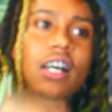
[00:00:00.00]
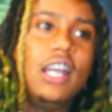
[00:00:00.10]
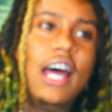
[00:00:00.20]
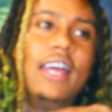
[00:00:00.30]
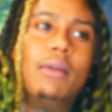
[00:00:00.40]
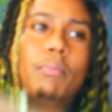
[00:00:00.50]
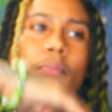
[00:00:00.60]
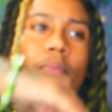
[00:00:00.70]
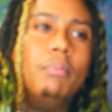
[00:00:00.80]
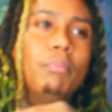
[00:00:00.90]
like
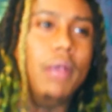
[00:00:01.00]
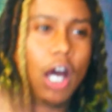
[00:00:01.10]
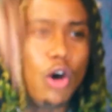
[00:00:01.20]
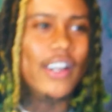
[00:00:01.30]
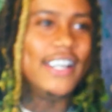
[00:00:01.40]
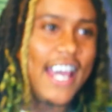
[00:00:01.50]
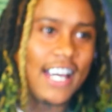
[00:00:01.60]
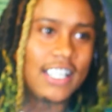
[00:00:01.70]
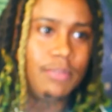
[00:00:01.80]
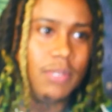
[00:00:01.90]
blow in
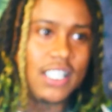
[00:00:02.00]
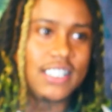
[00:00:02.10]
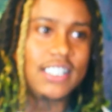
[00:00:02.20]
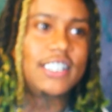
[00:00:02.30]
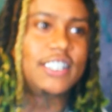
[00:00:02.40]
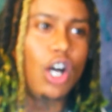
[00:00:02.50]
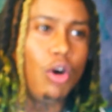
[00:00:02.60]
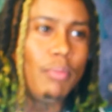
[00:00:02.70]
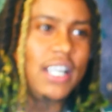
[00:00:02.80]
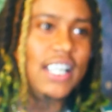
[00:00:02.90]
Dallas because it's so
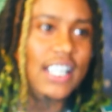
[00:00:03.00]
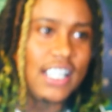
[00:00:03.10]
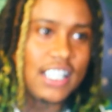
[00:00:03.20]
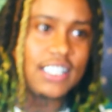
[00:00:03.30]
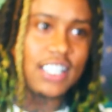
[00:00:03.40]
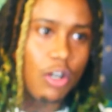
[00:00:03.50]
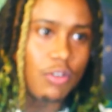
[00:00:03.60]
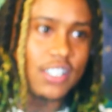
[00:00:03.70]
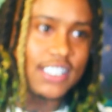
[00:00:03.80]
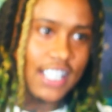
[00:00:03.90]
many niggas on
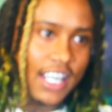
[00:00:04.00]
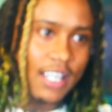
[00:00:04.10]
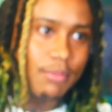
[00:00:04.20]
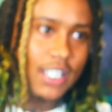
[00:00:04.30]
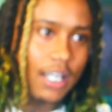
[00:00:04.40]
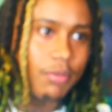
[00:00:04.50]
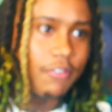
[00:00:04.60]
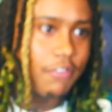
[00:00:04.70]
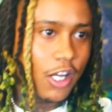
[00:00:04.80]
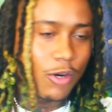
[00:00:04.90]
the same type
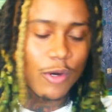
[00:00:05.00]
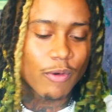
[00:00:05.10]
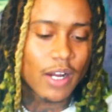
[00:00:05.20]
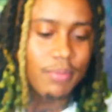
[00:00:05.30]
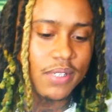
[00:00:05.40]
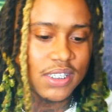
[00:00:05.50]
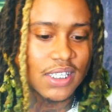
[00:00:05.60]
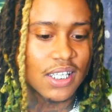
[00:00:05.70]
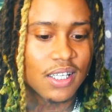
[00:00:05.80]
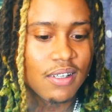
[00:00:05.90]
of flow and rapping the
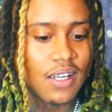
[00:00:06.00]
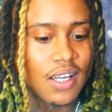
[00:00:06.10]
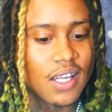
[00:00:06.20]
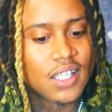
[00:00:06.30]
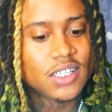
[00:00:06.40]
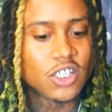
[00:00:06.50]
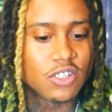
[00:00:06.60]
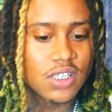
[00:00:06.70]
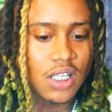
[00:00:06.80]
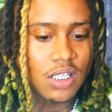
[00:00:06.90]
same. So
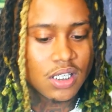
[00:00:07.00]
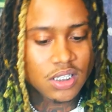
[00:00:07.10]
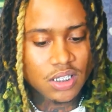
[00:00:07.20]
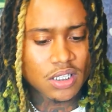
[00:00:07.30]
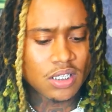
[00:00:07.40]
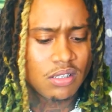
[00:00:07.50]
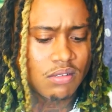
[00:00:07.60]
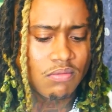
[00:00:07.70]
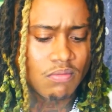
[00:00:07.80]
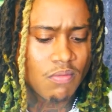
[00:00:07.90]
it's kinda like shit.
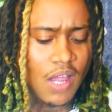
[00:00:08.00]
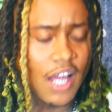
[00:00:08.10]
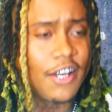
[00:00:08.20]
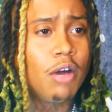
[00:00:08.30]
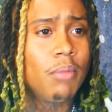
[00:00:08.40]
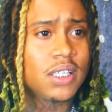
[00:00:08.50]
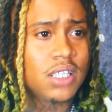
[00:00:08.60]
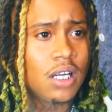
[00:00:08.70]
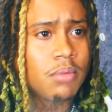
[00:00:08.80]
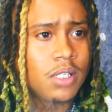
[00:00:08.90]
I know my
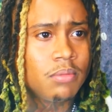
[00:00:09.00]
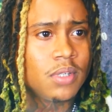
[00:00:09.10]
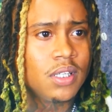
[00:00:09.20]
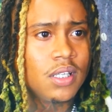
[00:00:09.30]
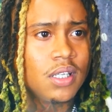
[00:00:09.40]
time coming.